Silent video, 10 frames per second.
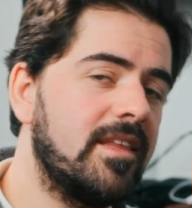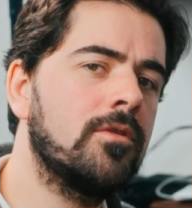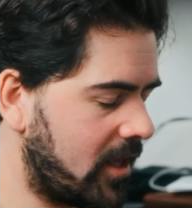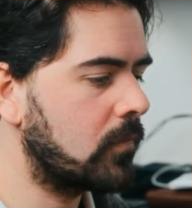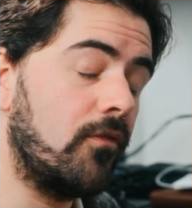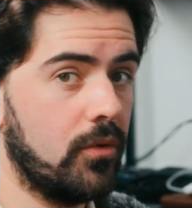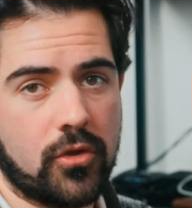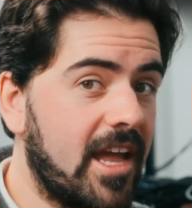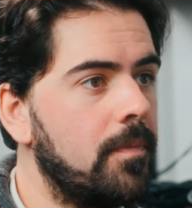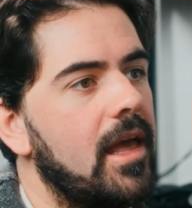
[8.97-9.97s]
film
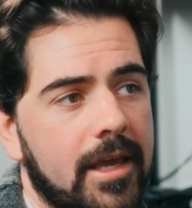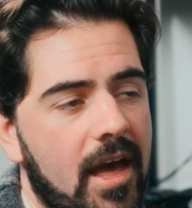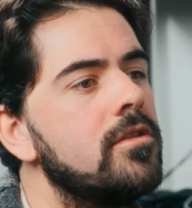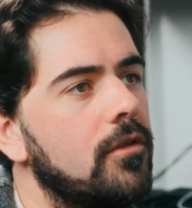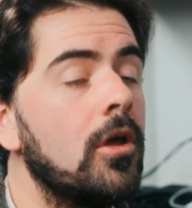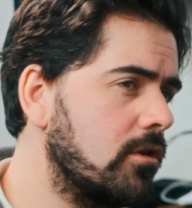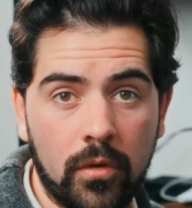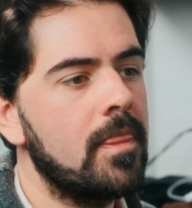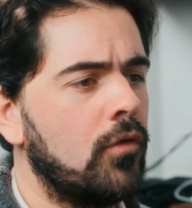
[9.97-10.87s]
negative, print stocks,